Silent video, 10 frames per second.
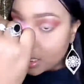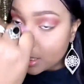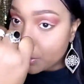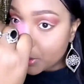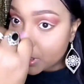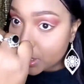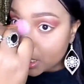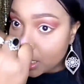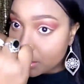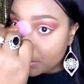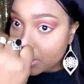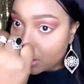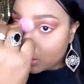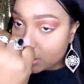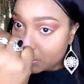And I put some
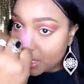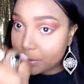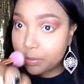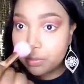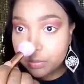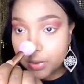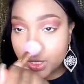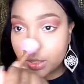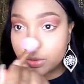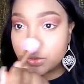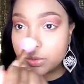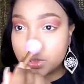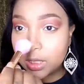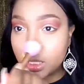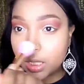on my
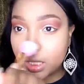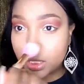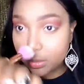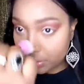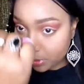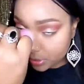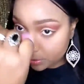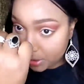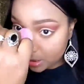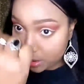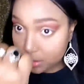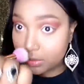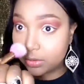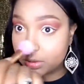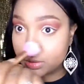nose and the bridge of my
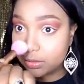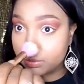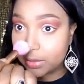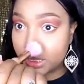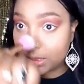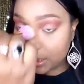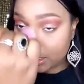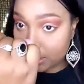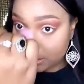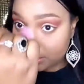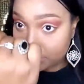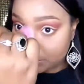nose mainly.